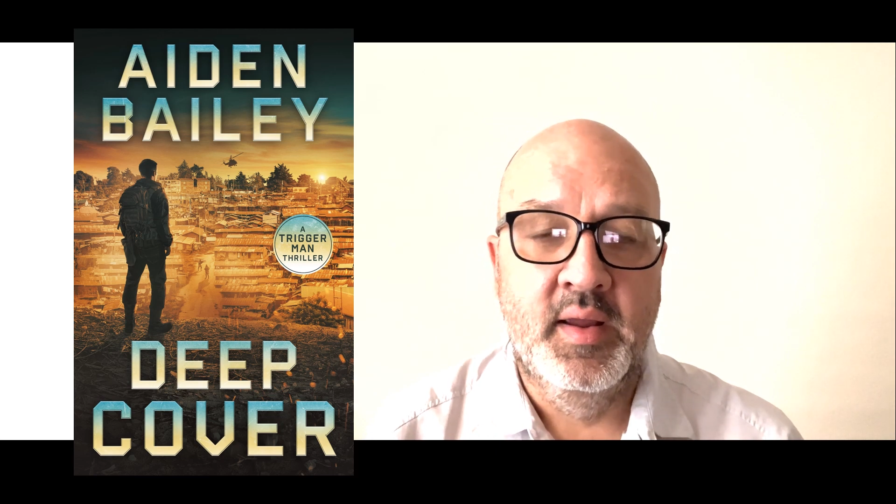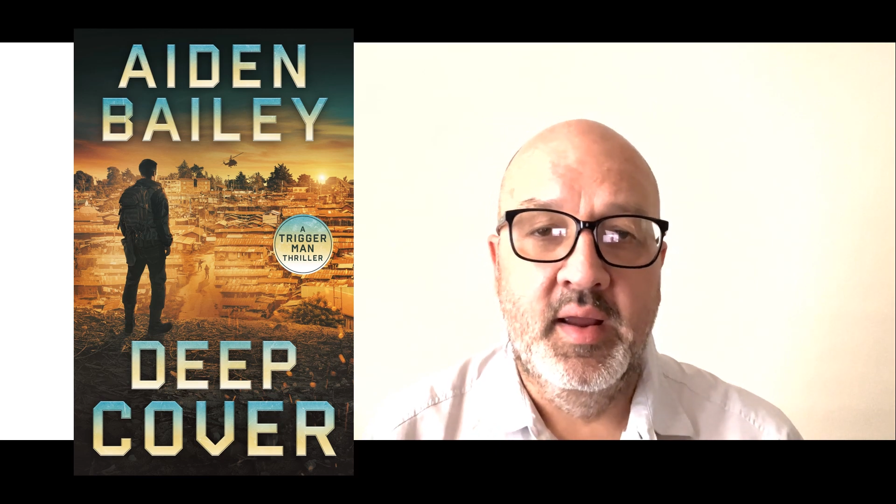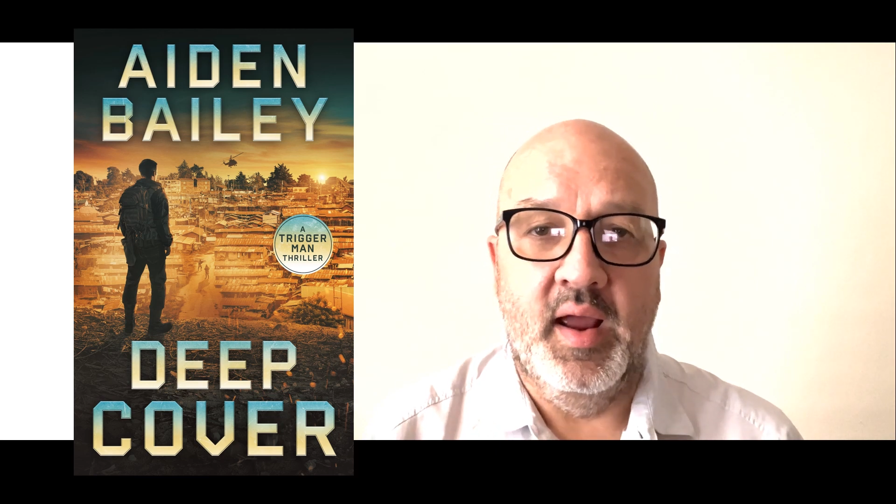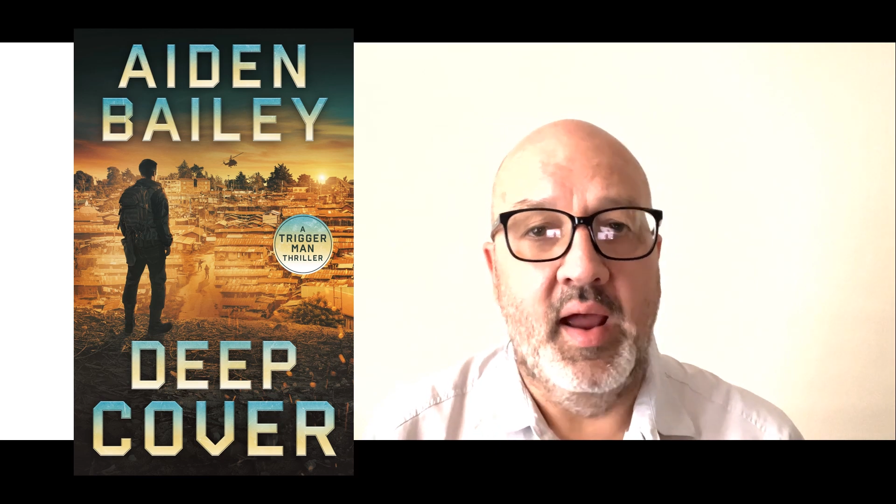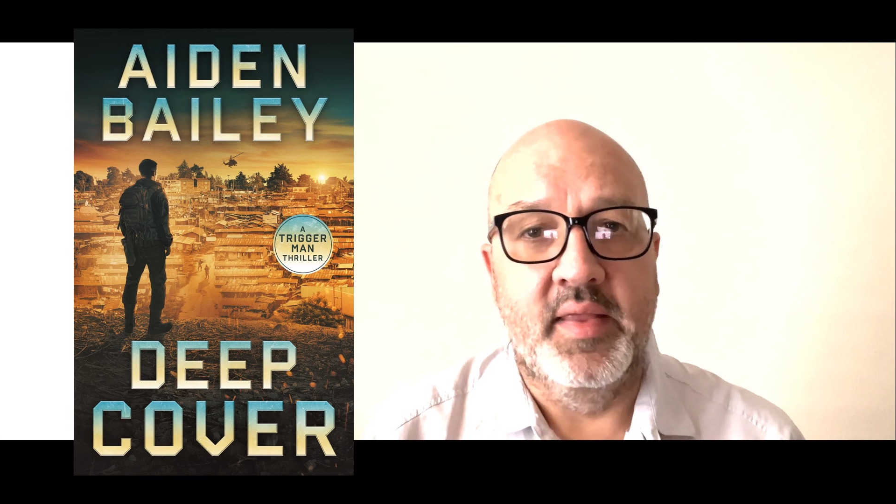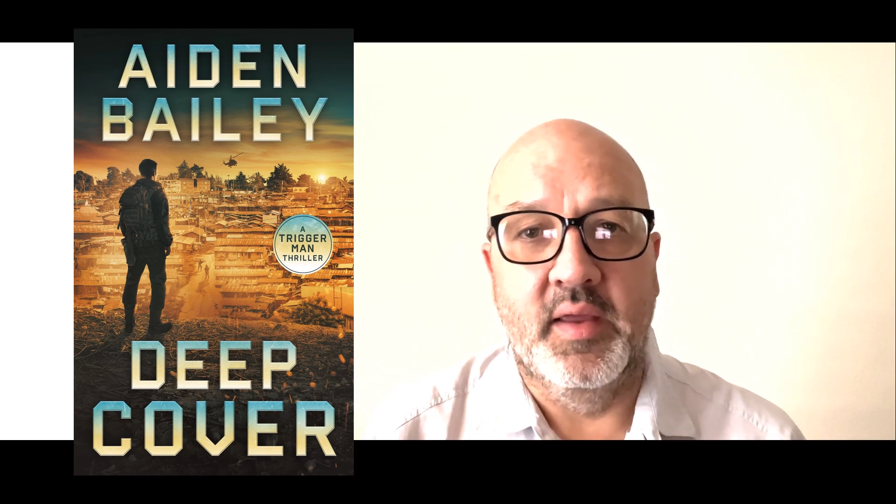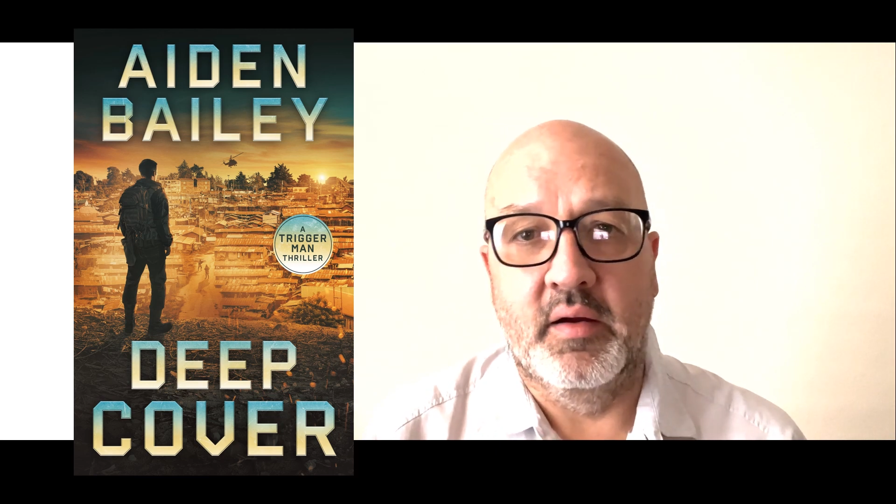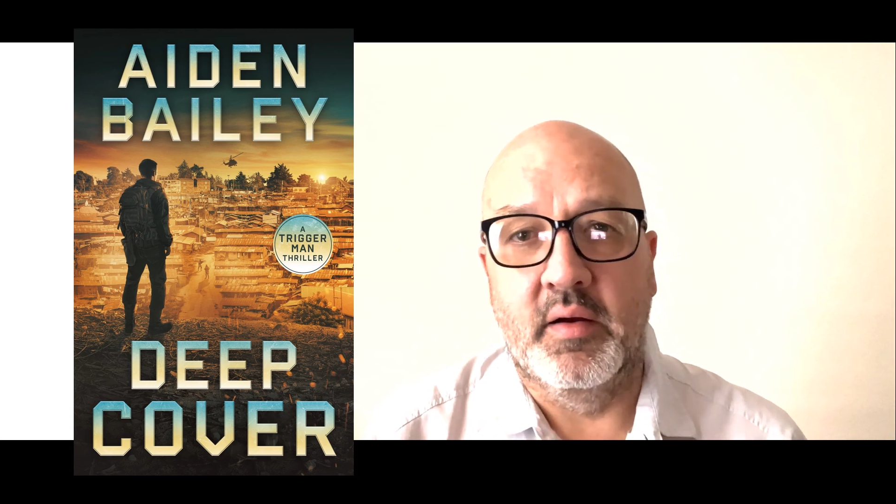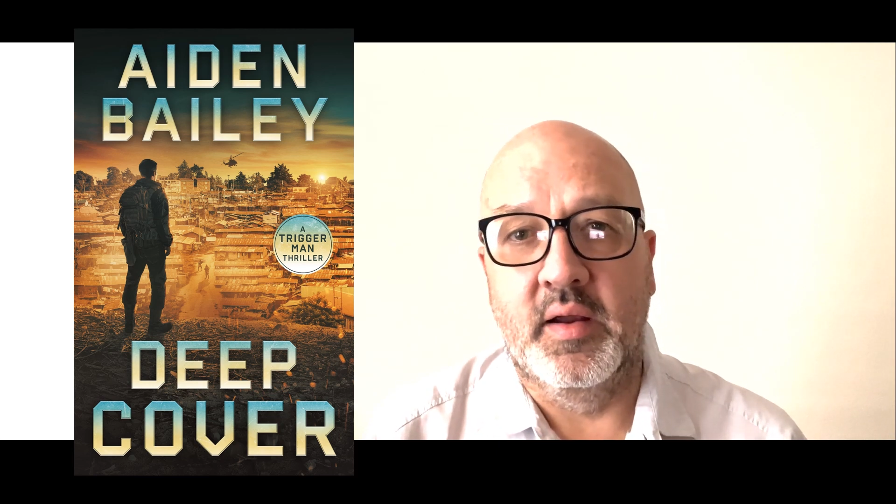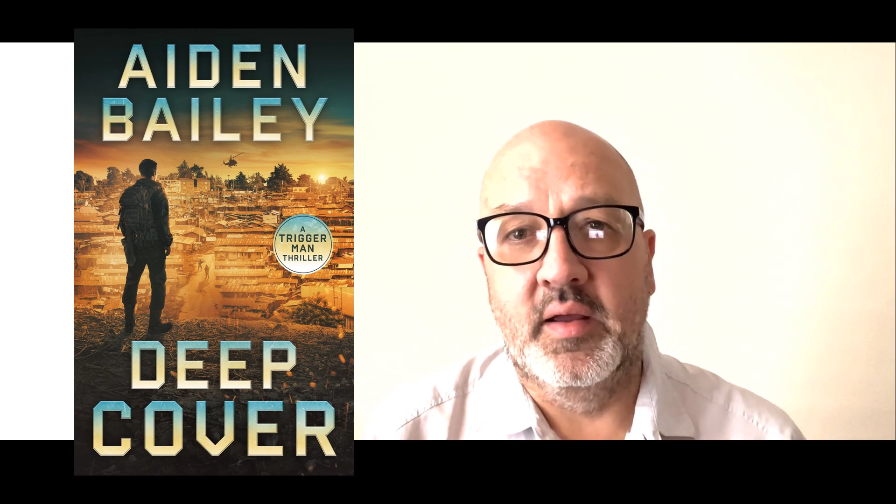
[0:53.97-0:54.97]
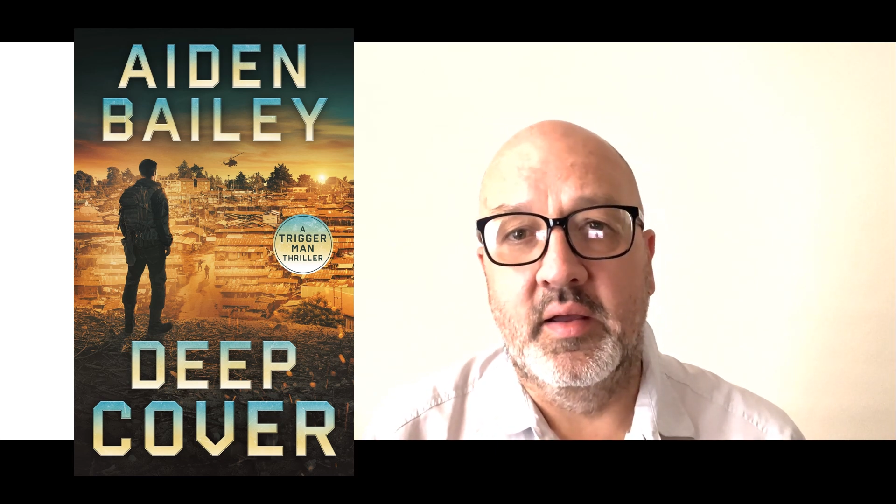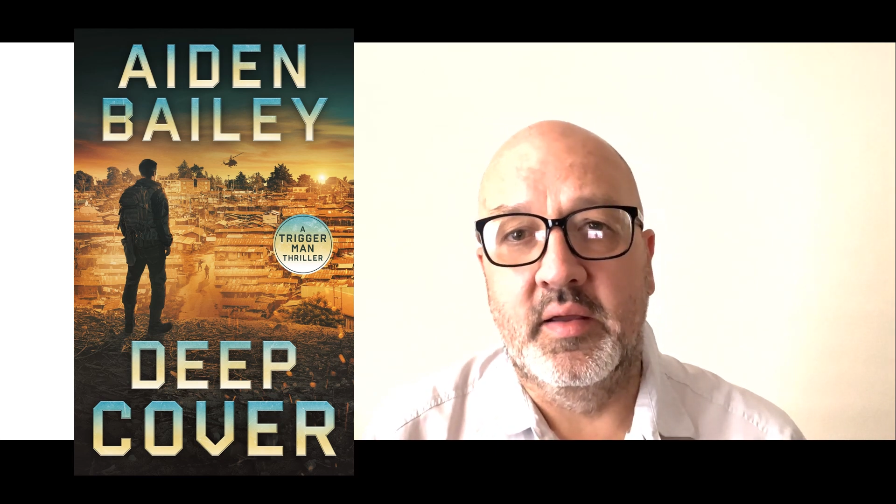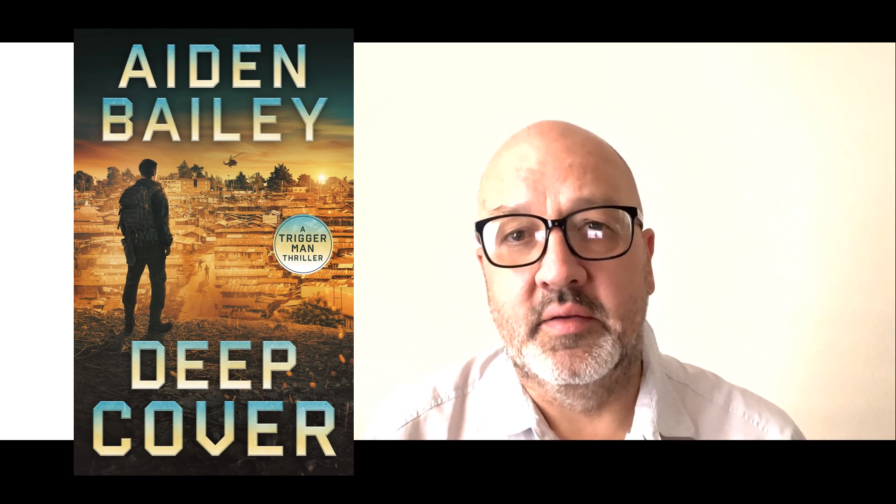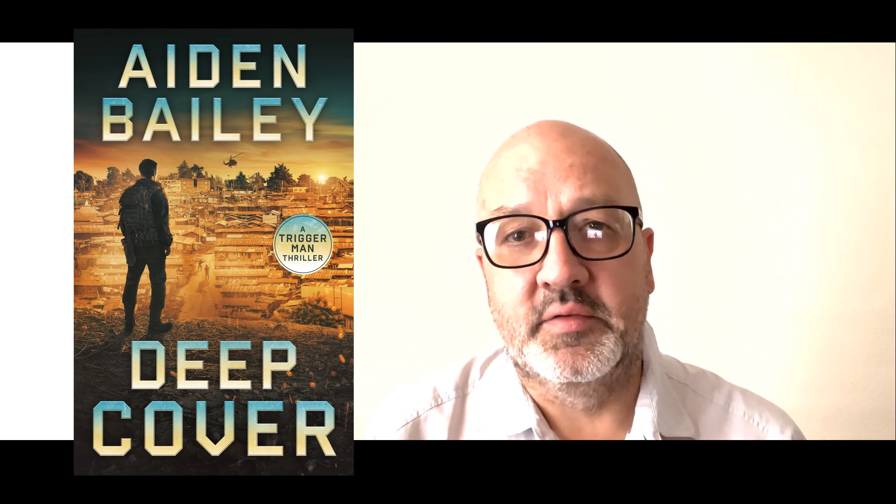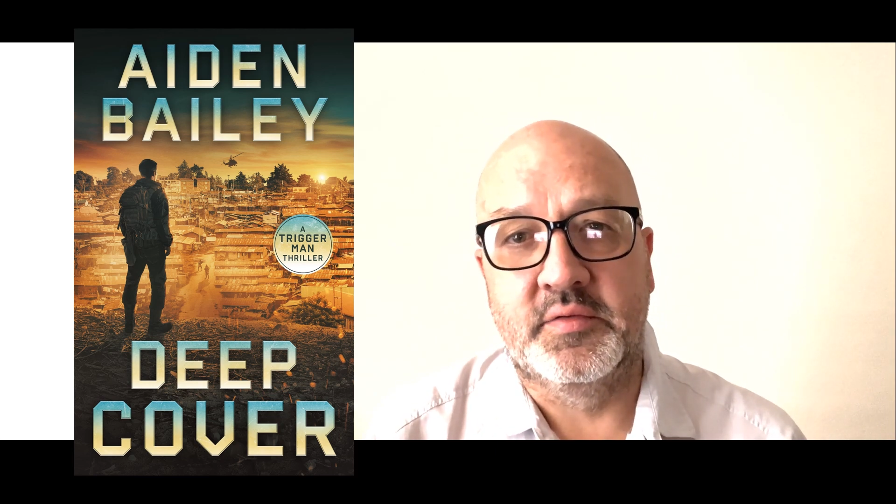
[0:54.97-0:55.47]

And there are